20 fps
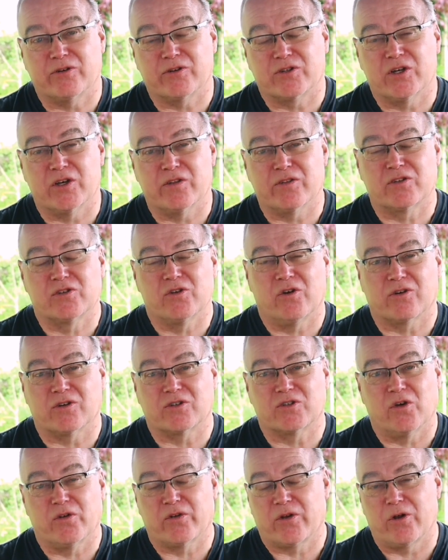You can turn the
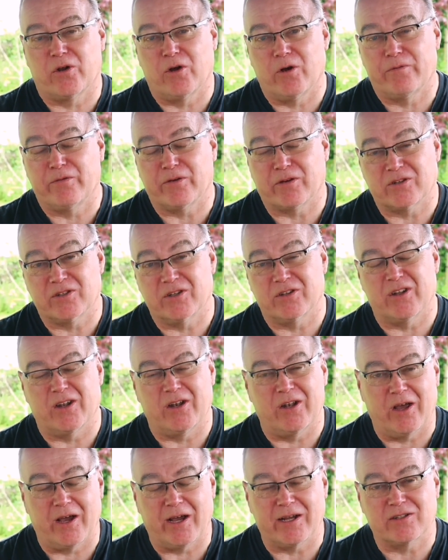sockets on and off, you can turn
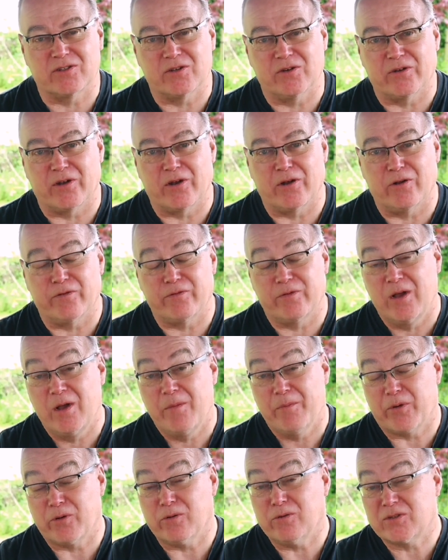the lights on and off,
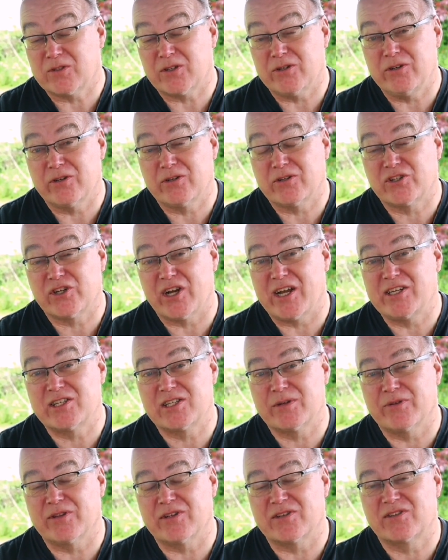but also you can
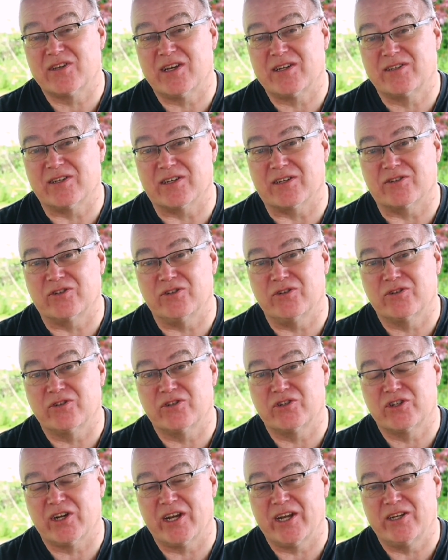change some of the settings. You
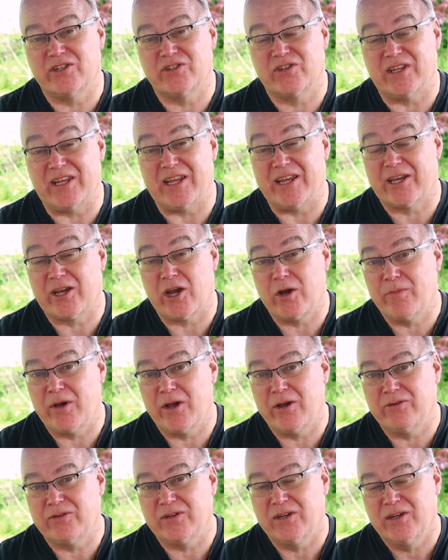can change the eco
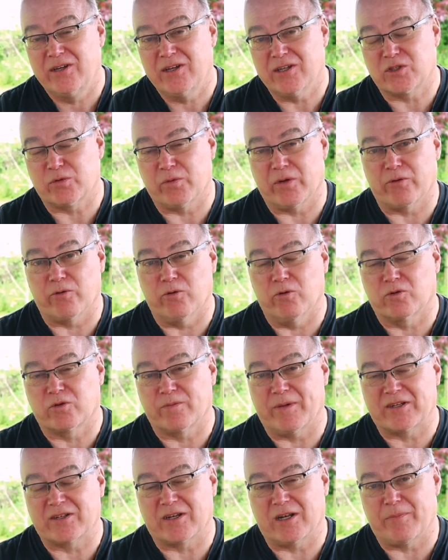mode as to whether it
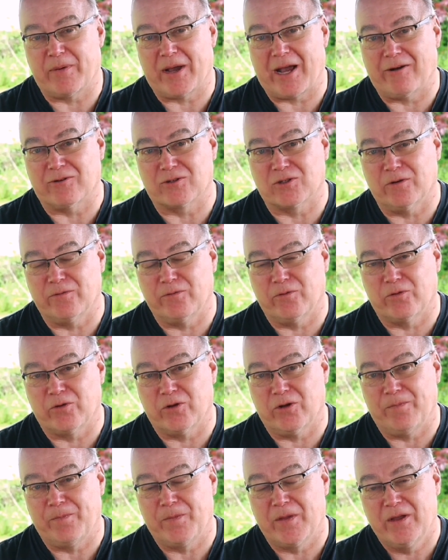automatically powers off
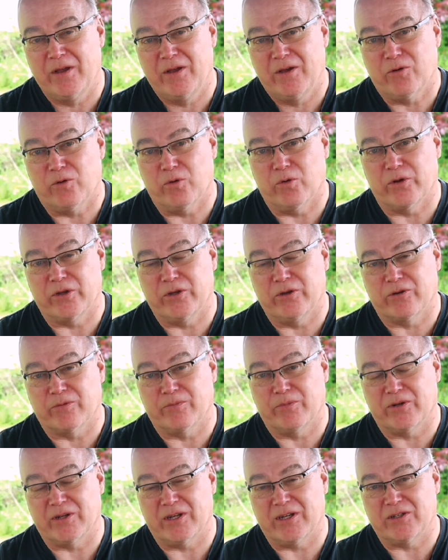or not, or
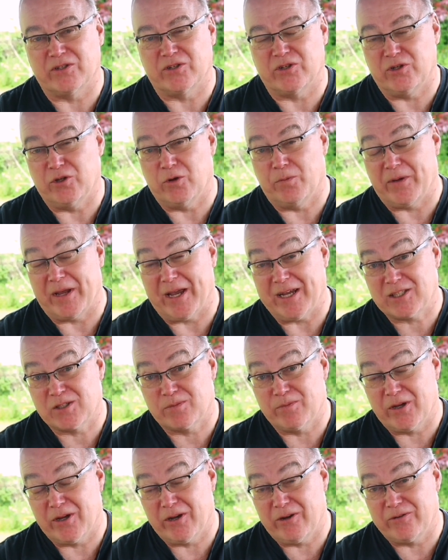you can put it into
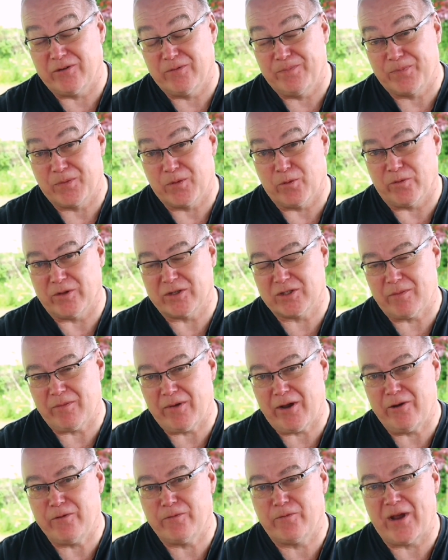UPS mode. Well, there's
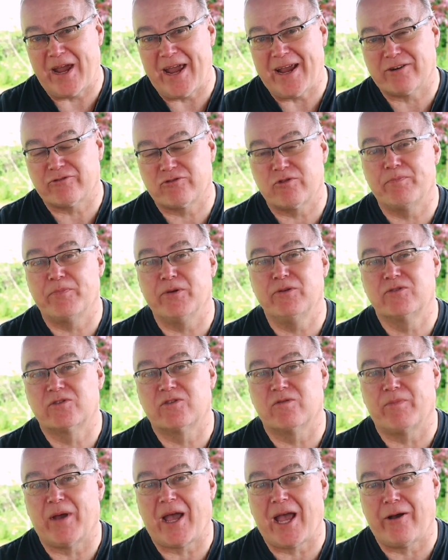a mode for extra
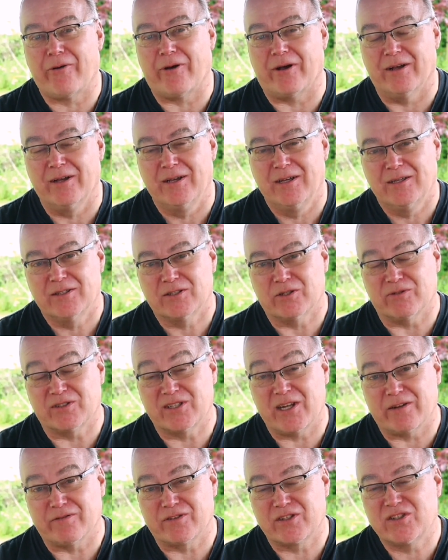boost of power. So
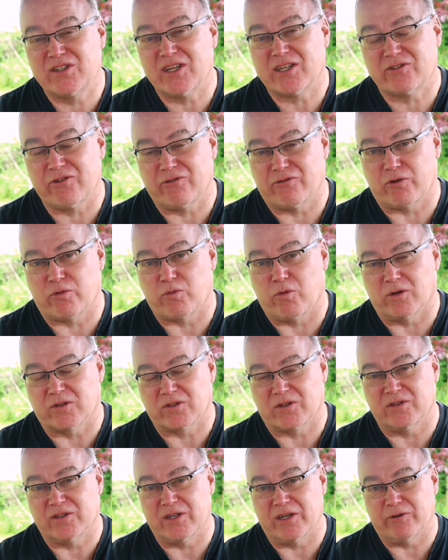instead of 600
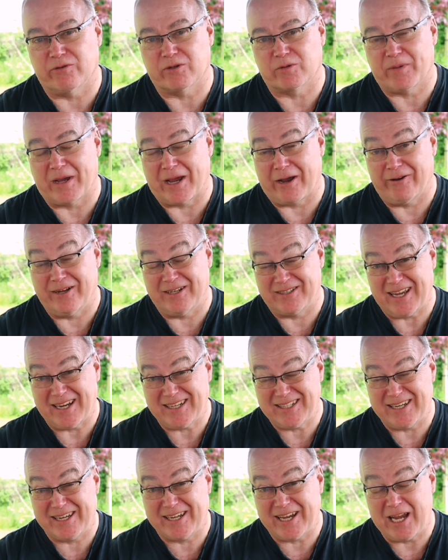watts continuous power, it's
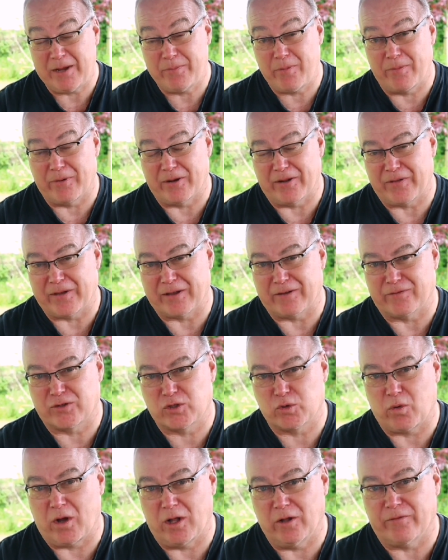actually capable, I think,
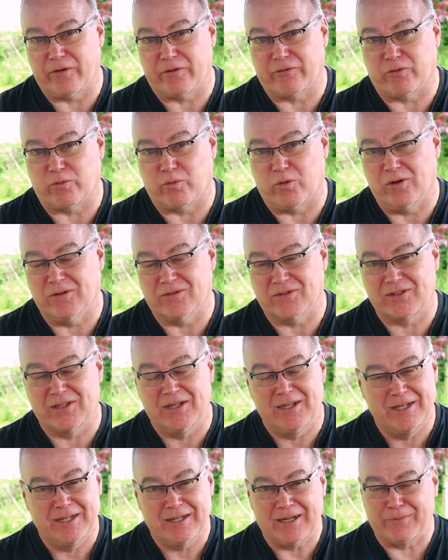of 1200
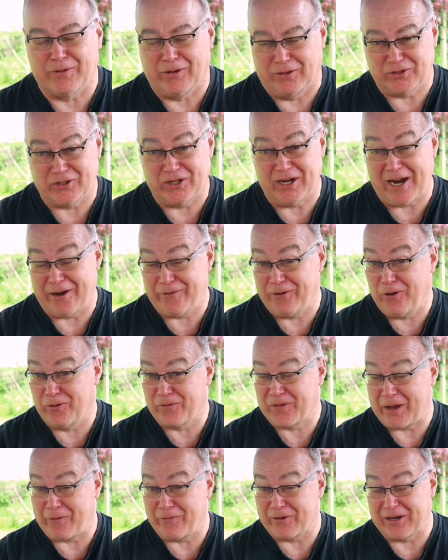watts. I'm not sure how
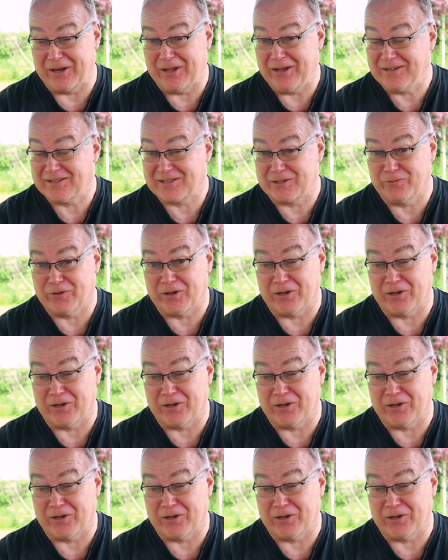long that would last.